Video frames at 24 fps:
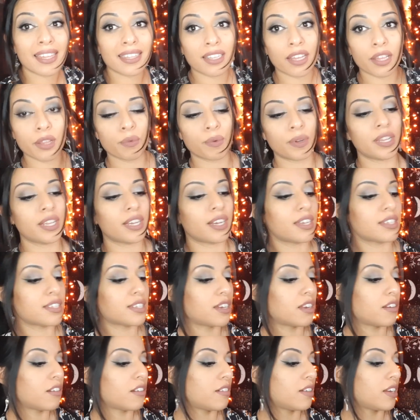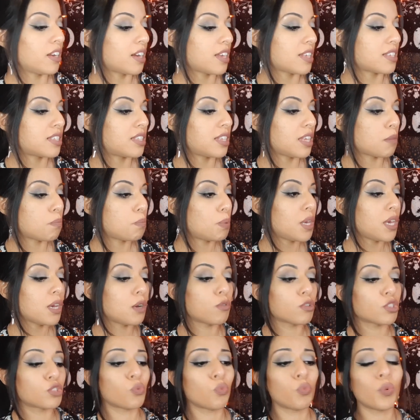And the other one you guys kind of already got sneak peek
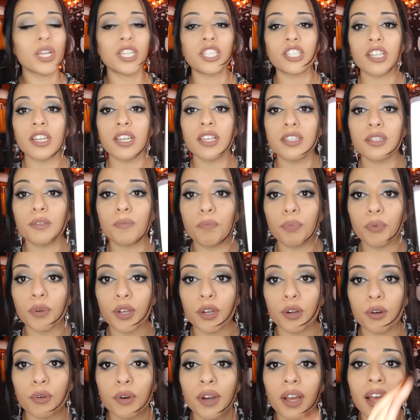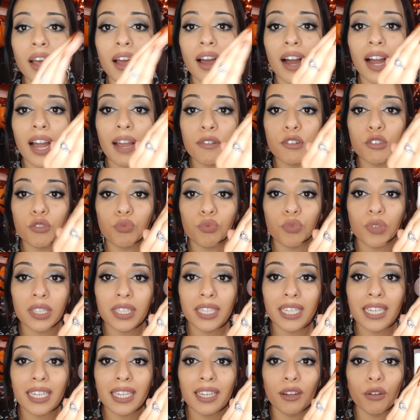was Witch's Brew. I was
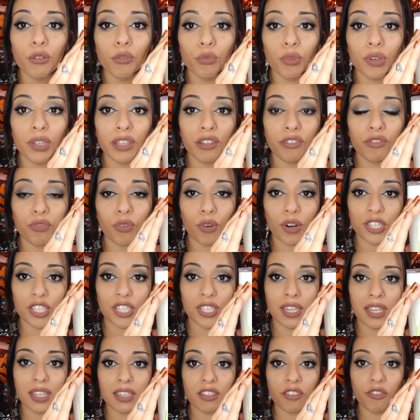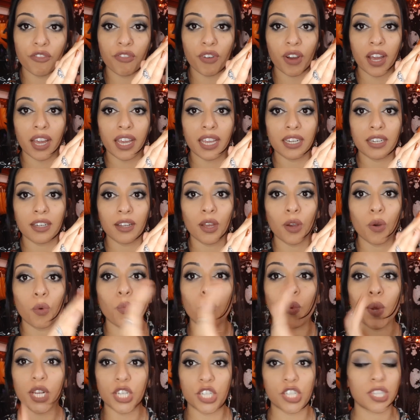really, really fortunate to find
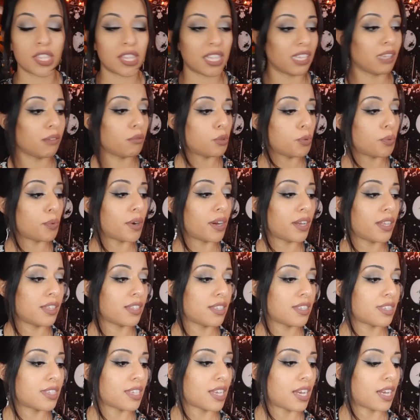witch themed ones.